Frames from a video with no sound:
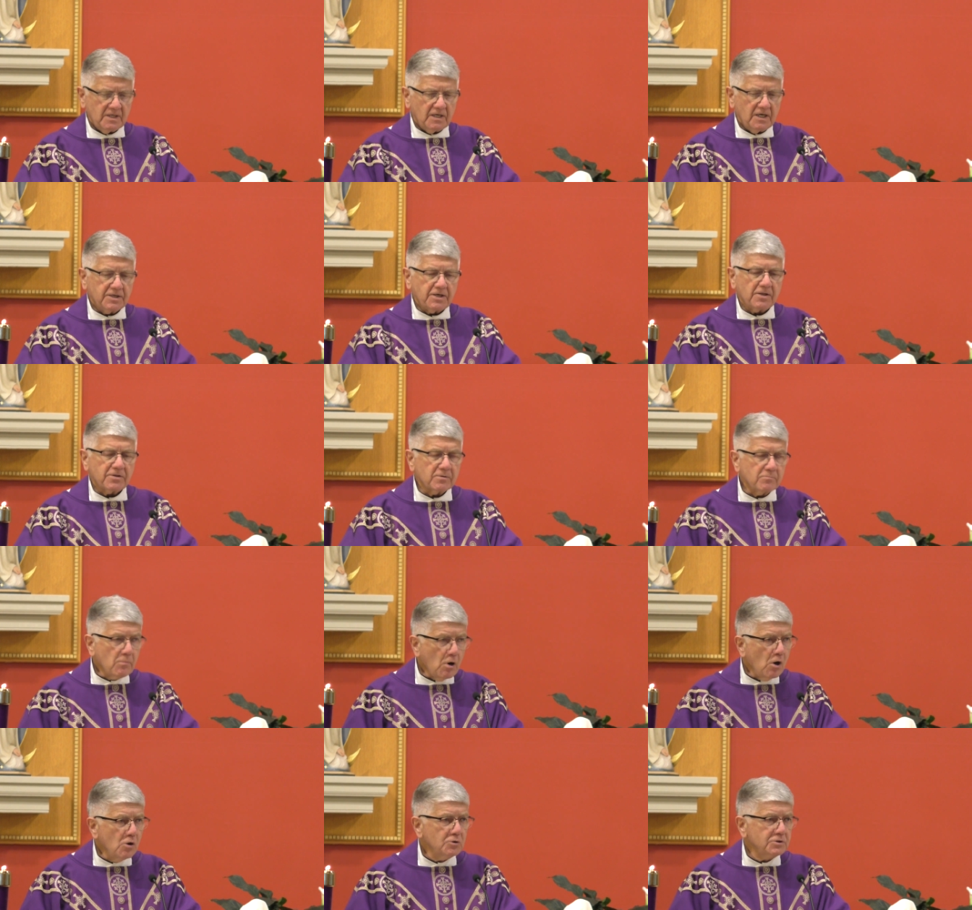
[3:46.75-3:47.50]
Another
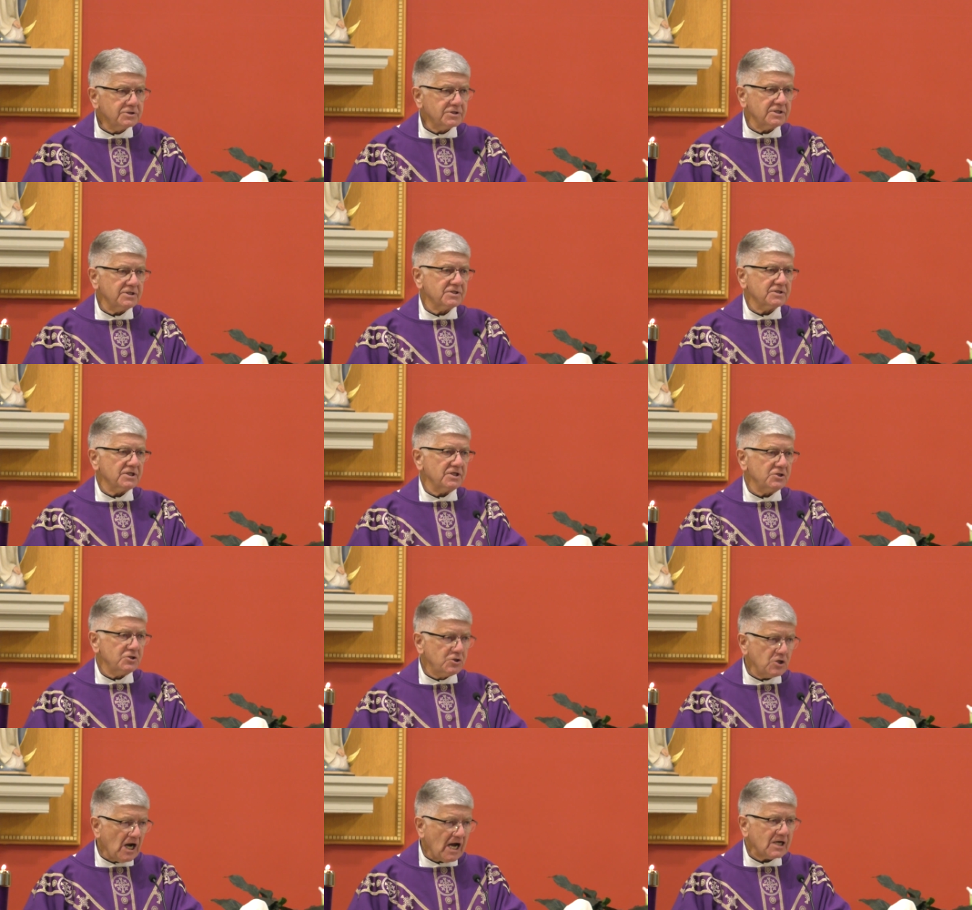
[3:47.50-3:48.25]
Moses
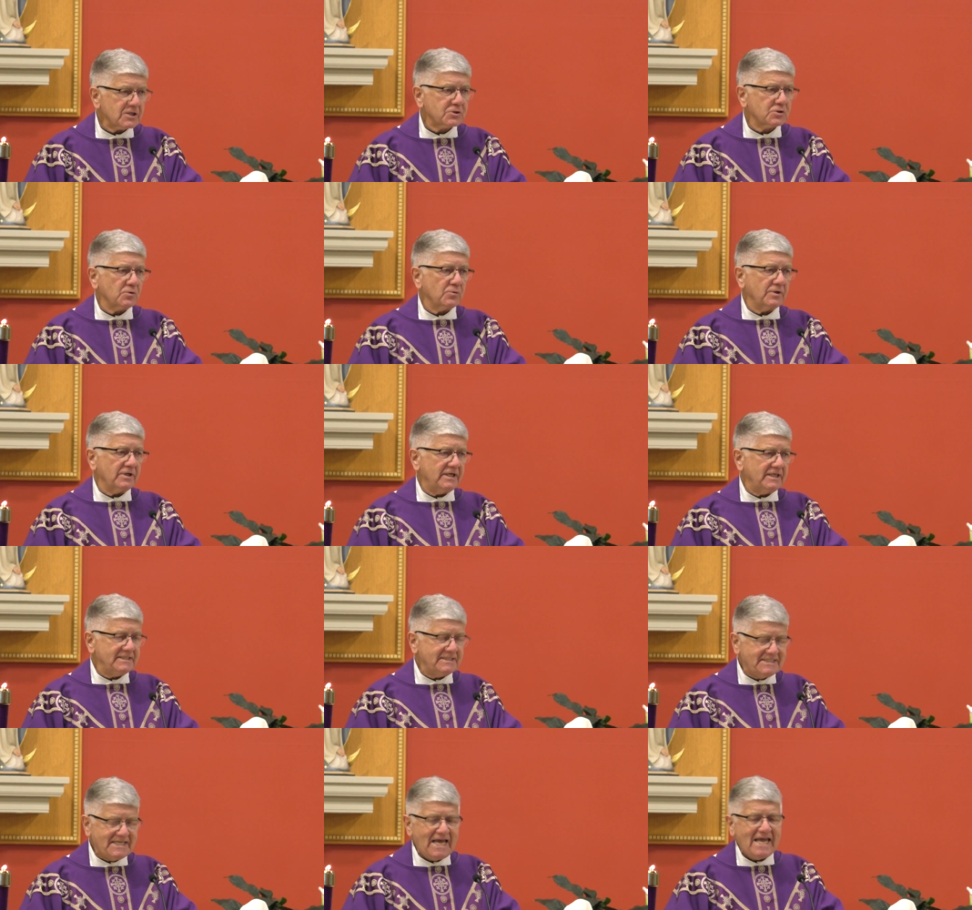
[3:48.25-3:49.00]
and Joshua
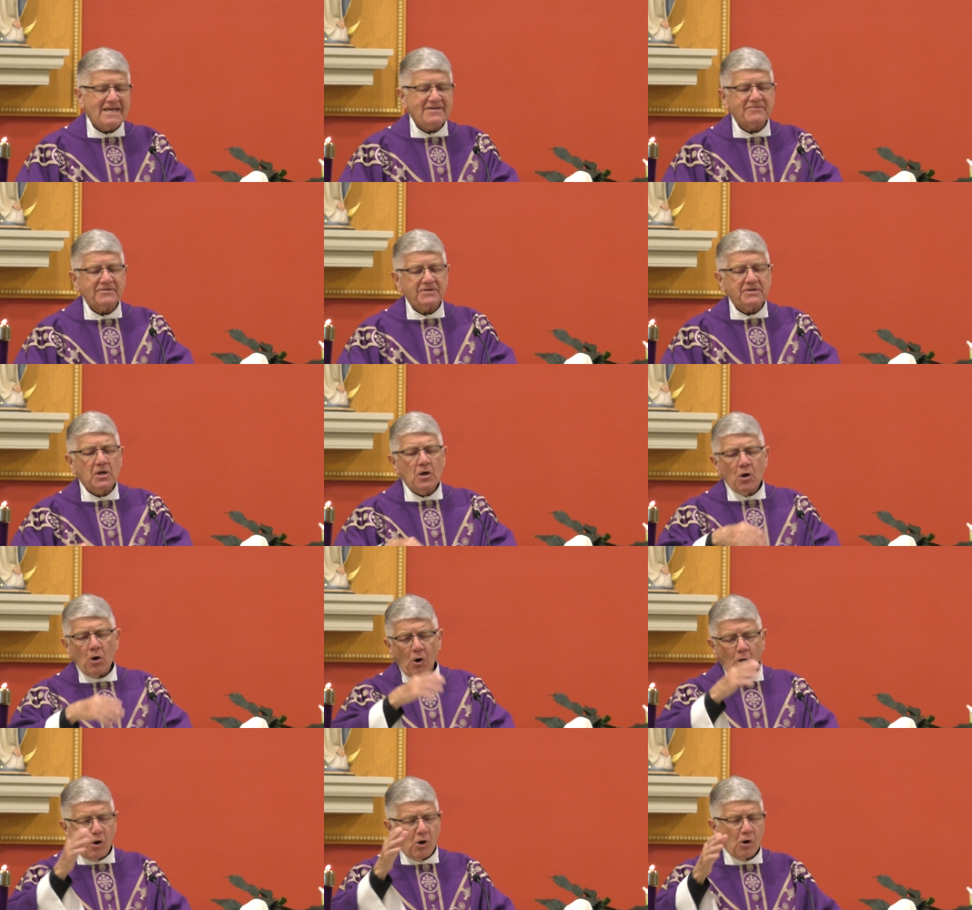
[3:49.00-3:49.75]
and David
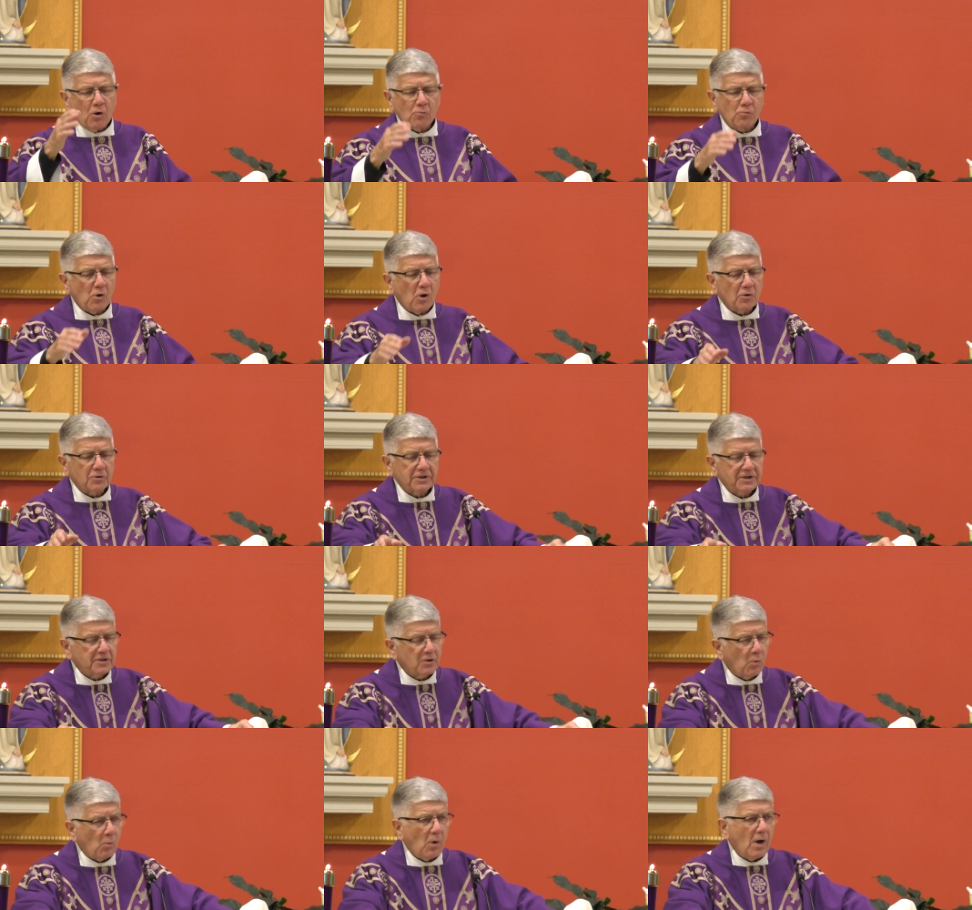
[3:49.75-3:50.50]
all rolled
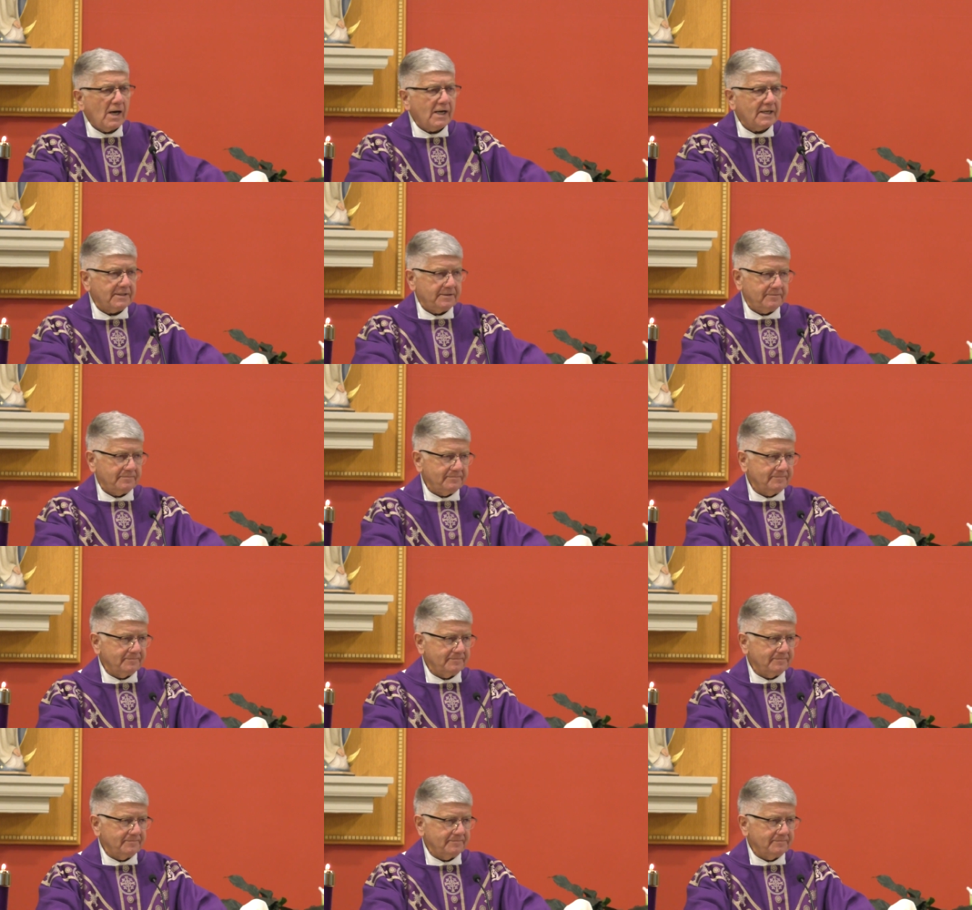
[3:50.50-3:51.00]
into one.